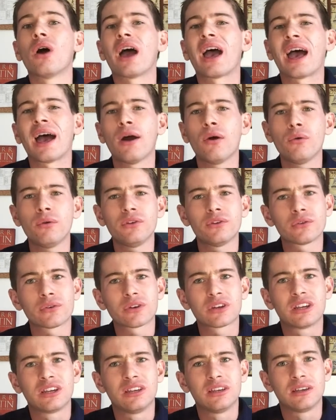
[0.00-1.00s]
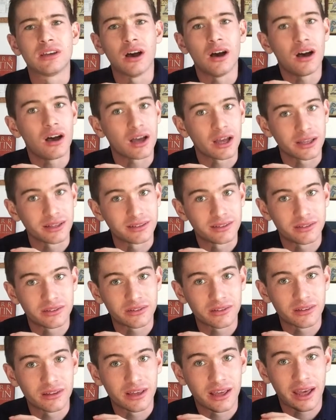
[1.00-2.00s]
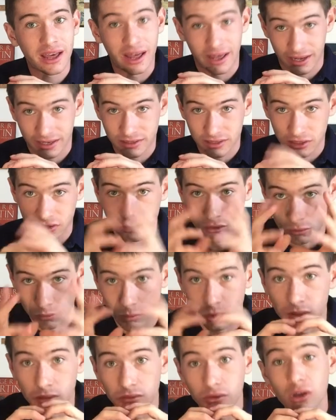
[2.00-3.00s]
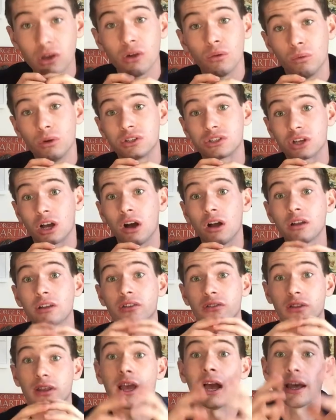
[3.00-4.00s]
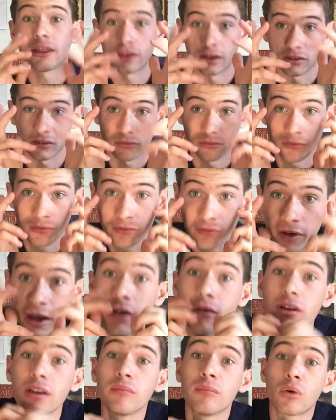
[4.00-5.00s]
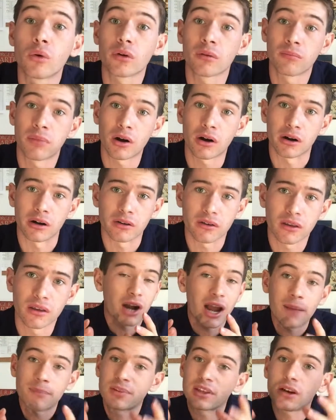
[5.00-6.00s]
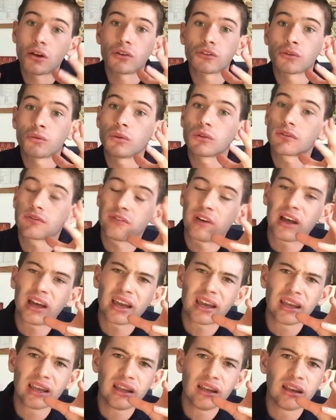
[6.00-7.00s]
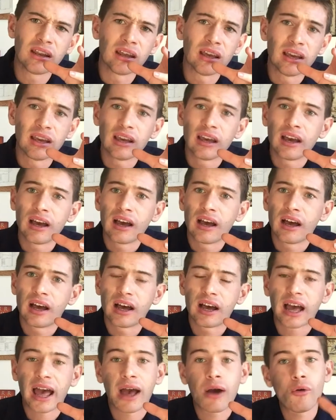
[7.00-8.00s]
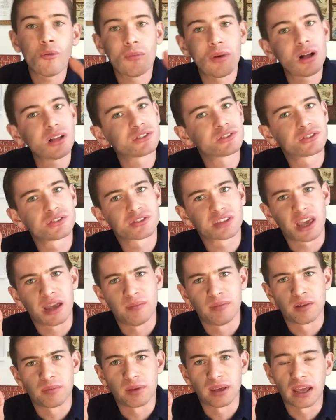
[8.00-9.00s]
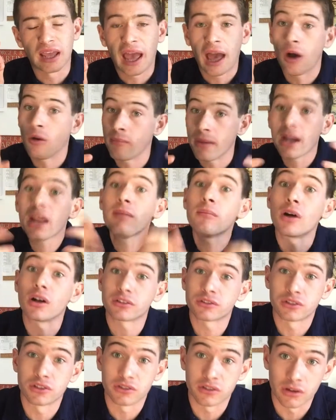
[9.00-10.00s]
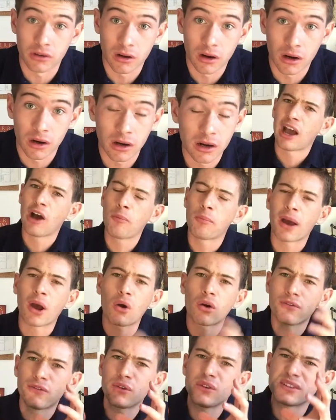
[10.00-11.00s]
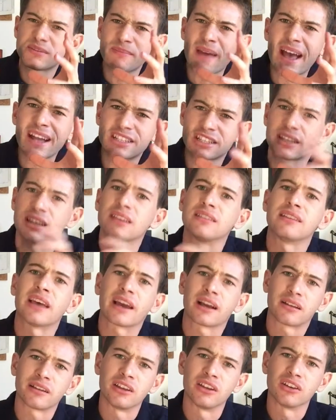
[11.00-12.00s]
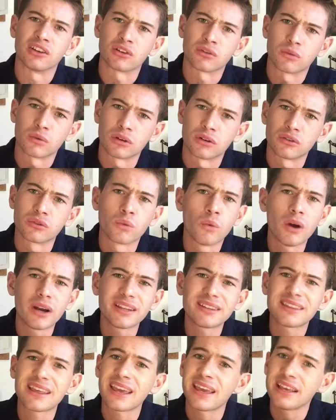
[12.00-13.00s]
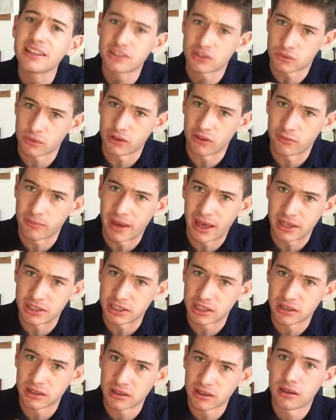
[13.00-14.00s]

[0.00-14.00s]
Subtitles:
how your gods act in your world, which honestly I think is a very important part. Perhaps it also will define how monsters came to be, how many monsters there are, how powerful is magic exactly in your world, what is the history of magic,